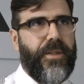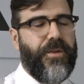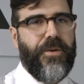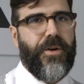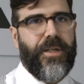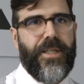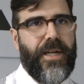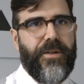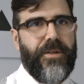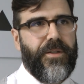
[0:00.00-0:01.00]
New York
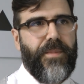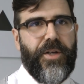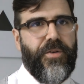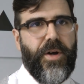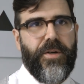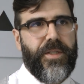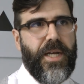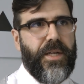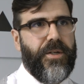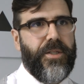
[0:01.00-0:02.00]
standards, by Toronto
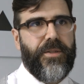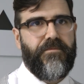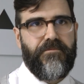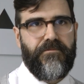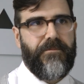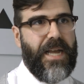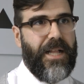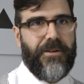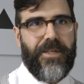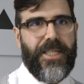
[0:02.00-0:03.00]
standards,
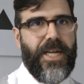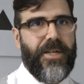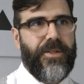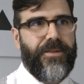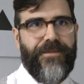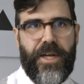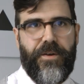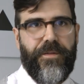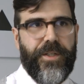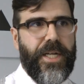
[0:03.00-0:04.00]
Calgary standards,
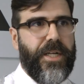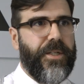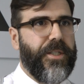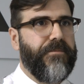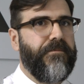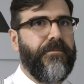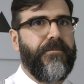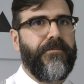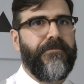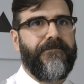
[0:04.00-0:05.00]
Vancouver standards,
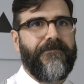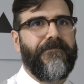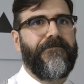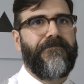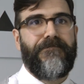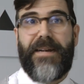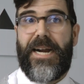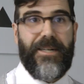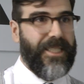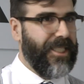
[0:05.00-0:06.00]
Paris standards,
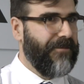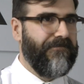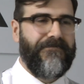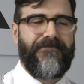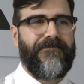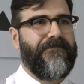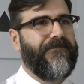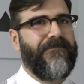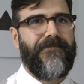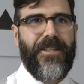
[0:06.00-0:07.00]
Paris,
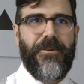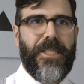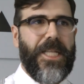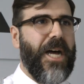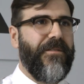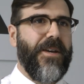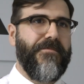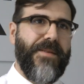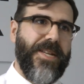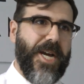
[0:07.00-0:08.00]
Yugoslavia,
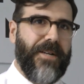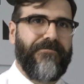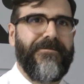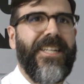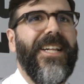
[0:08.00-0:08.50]
maybe not.